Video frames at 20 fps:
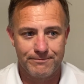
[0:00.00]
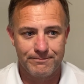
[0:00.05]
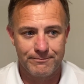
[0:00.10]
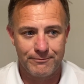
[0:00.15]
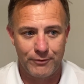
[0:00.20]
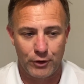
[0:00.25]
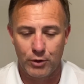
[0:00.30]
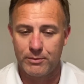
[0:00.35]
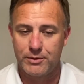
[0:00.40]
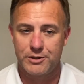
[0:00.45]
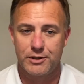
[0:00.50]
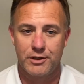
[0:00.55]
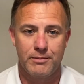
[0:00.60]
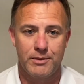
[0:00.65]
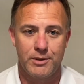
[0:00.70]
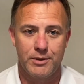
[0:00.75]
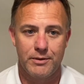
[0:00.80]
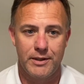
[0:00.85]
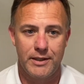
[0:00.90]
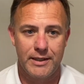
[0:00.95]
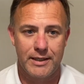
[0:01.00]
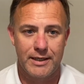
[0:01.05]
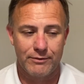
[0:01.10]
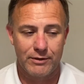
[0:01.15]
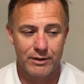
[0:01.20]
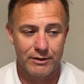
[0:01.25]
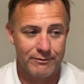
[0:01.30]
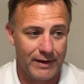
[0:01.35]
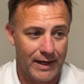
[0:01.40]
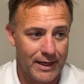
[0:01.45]
firm is going to be unique,
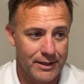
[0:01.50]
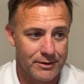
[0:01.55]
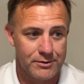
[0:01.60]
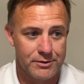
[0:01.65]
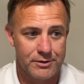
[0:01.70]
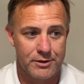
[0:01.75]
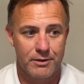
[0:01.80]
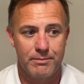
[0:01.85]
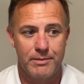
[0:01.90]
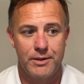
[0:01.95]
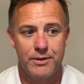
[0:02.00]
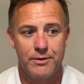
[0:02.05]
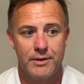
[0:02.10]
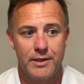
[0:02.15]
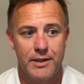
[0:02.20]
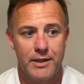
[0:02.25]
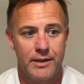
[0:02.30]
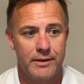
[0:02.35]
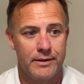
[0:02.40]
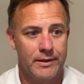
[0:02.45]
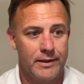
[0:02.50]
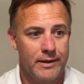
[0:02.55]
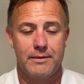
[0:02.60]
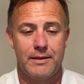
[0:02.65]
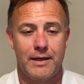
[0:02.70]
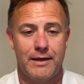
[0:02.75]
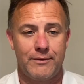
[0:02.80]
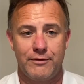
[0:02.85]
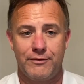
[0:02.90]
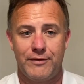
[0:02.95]
every advisor is going to be unique,
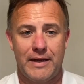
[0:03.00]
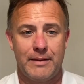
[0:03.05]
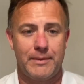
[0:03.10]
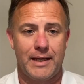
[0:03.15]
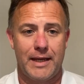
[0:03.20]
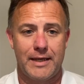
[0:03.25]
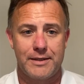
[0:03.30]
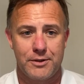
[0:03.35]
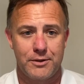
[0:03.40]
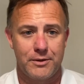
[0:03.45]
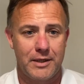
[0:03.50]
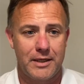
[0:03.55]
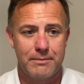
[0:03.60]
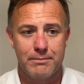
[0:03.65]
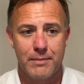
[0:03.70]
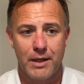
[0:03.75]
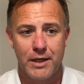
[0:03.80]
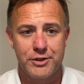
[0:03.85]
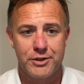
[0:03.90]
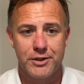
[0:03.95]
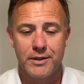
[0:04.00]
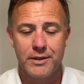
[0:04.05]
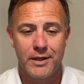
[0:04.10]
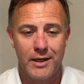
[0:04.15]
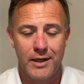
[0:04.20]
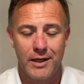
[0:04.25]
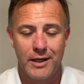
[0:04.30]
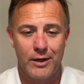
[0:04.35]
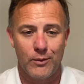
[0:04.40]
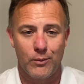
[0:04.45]
every family has a unique budget,
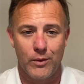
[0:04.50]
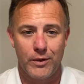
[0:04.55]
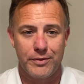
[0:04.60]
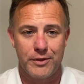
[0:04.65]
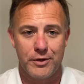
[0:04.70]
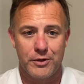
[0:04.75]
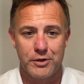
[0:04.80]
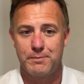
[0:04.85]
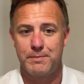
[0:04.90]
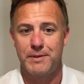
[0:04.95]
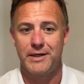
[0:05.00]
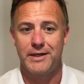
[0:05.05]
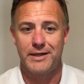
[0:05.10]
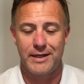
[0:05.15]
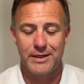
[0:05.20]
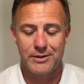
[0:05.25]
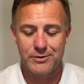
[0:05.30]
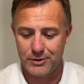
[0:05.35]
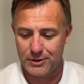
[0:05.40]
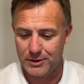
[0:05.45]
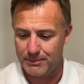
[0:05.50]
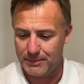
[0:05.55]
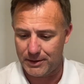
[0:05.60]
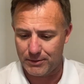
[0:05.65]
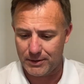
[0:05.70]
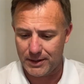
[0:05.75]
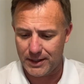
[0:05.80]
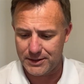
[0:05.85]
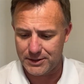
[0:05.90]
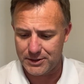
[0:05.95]
and what their spending needs are going to be,
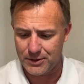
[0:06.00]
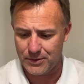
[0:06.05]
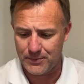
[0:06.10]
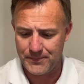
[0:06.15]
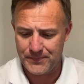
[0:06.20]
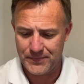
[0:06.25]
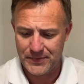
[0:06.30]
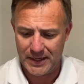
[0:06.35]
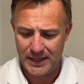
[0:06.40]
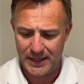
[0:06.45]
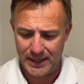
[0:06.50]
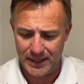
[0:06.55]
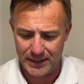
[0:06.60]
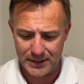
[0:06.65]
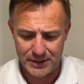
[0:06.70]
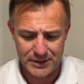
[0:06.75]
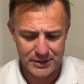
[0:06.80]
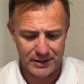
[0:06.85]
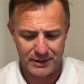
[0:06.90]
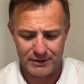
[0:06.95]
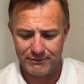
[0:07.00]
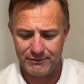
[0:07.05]
right? So it is going to